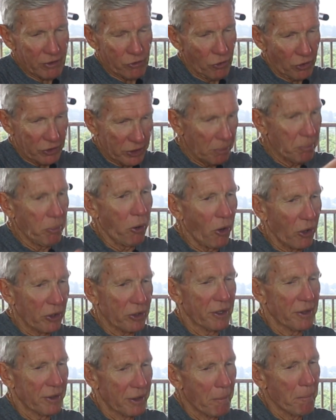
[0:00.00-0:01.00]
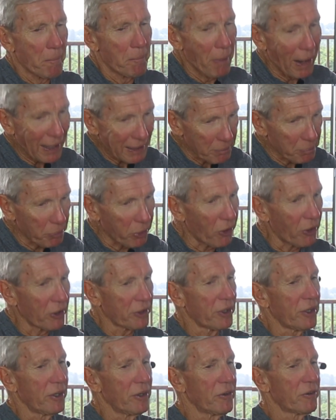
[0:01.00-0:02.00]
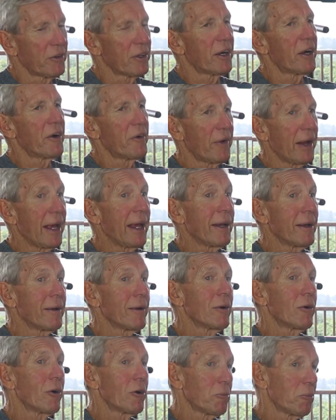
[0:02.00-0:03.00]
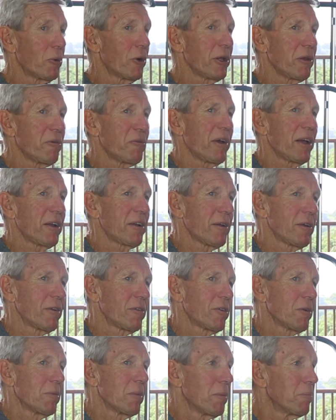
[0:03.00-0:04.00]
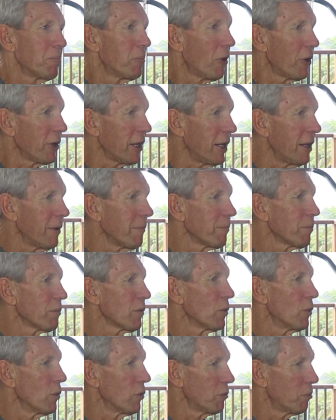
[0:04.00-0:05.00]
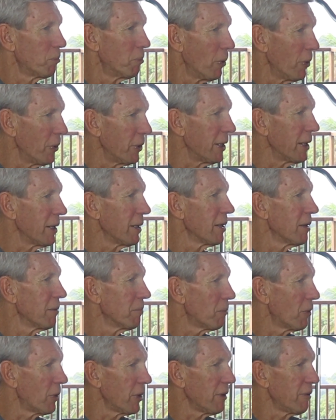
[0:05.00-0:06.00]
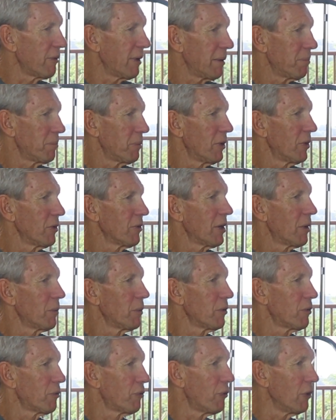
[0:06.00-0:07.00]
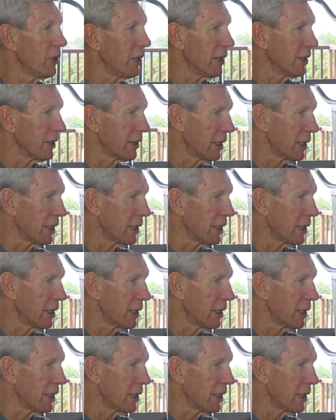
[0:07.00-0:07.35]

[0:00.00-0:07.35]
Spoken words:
not the part. The butt part is that I ran on body fat. So my body was burning body fat because I was fully in